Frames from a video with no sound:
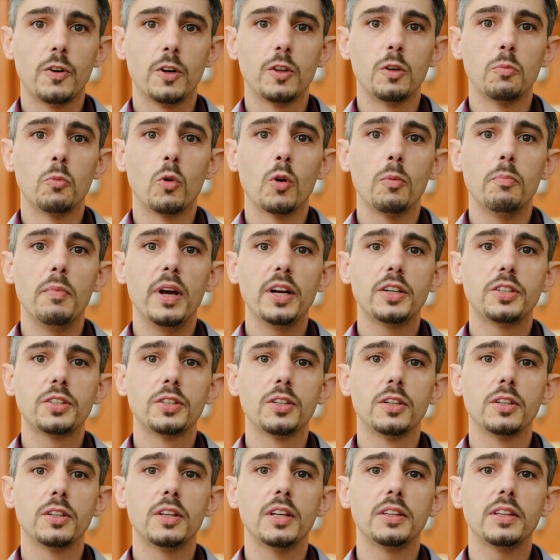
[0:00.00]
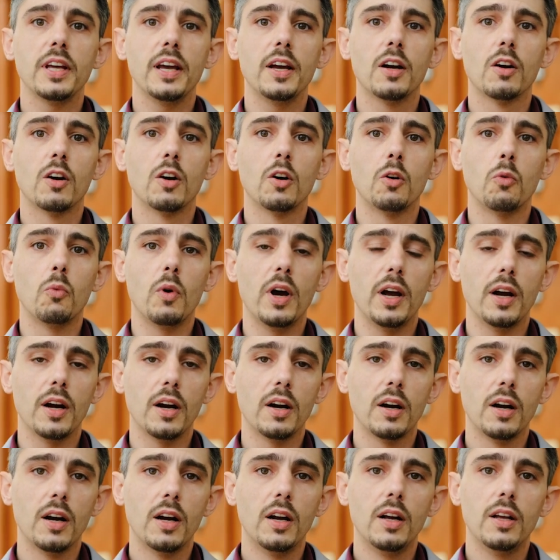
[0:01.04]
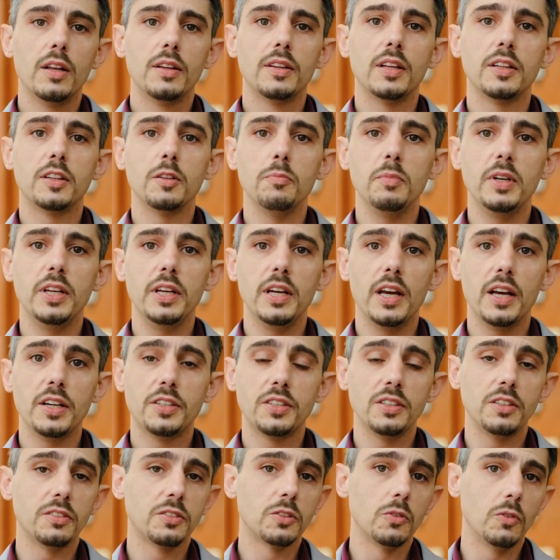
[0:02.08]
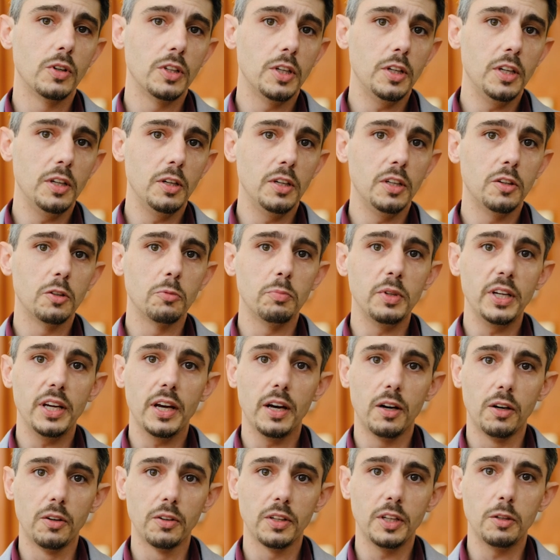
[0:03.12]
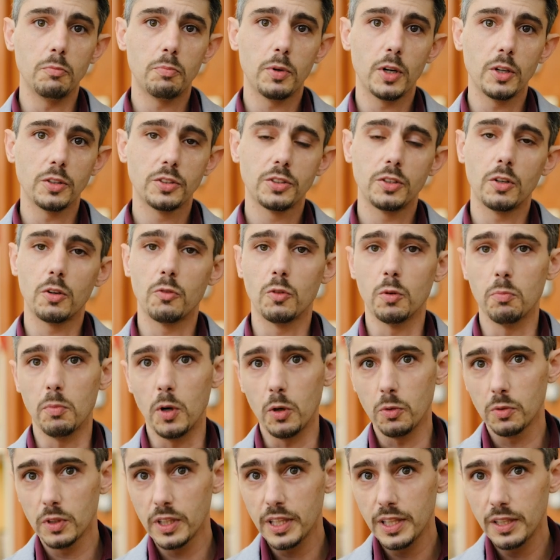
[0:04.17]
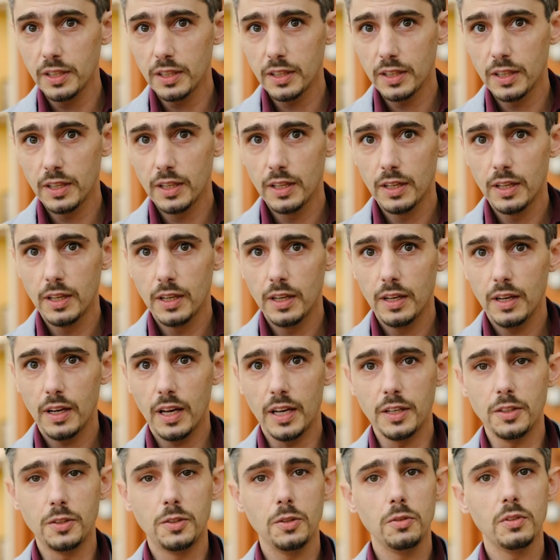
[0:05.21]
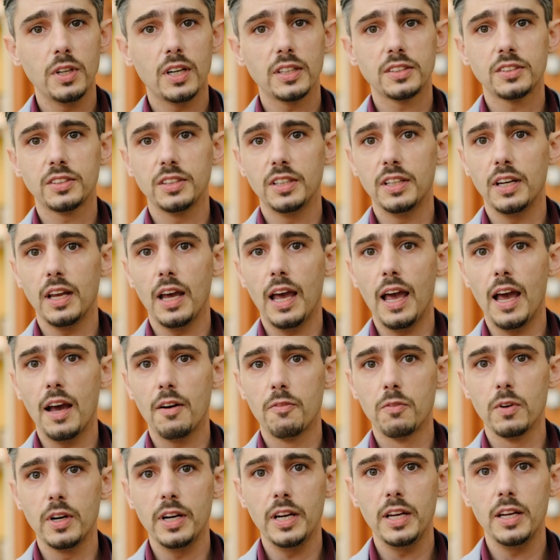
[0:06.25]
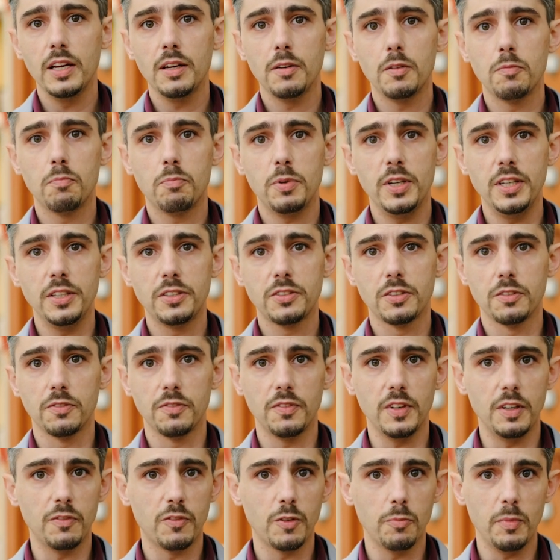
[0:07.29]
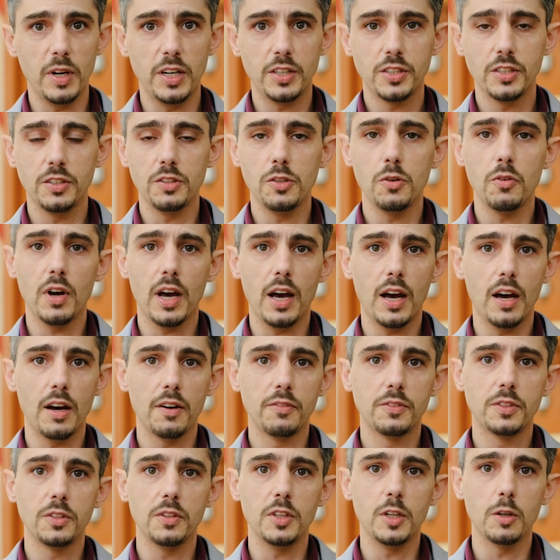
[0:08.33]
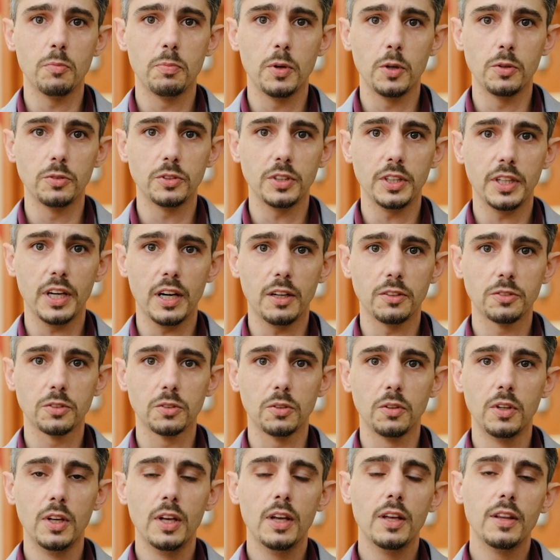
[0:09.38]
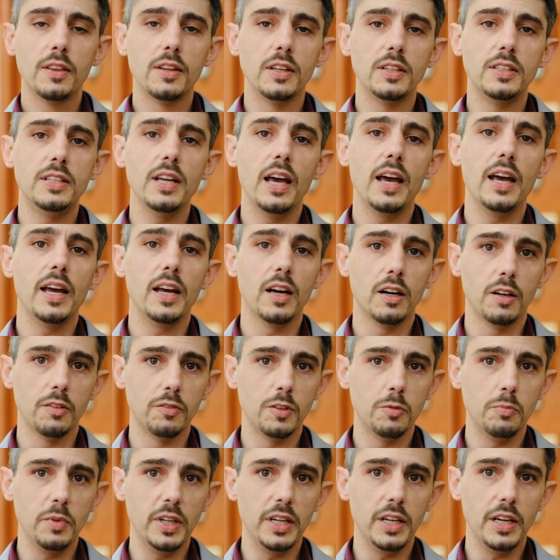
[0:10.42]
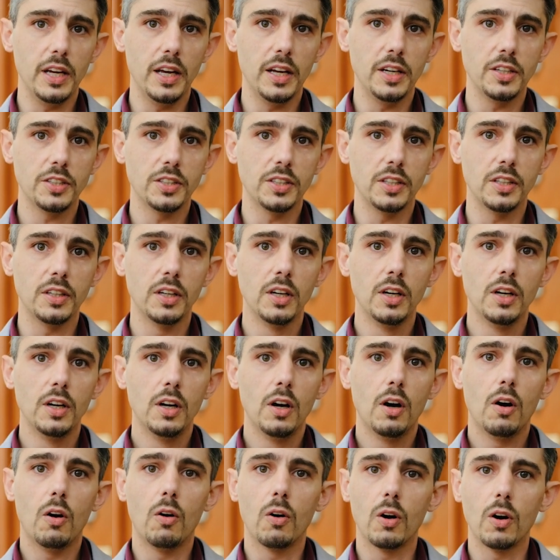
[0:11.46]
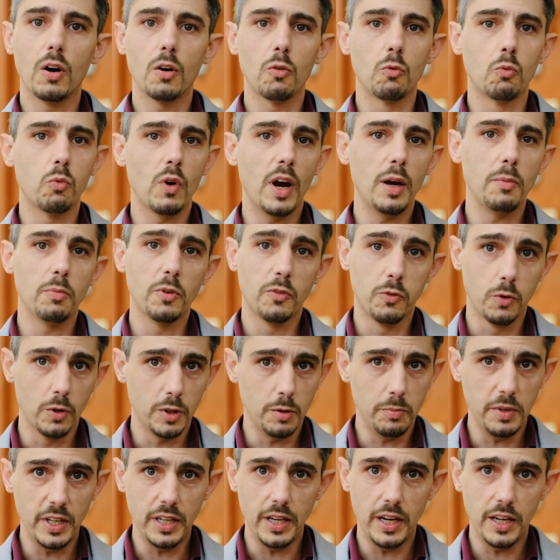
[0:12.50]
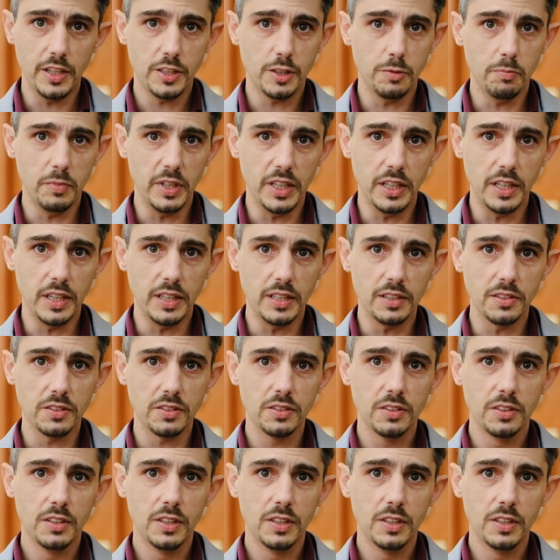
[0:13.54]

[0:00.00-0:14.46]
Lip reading: Furthermore, make sure that they are aware that the mediation is going to either be held in person or remotely. And do not send every piece of information you have to the opposing counsel the day of the mediation or right before the mediation begins.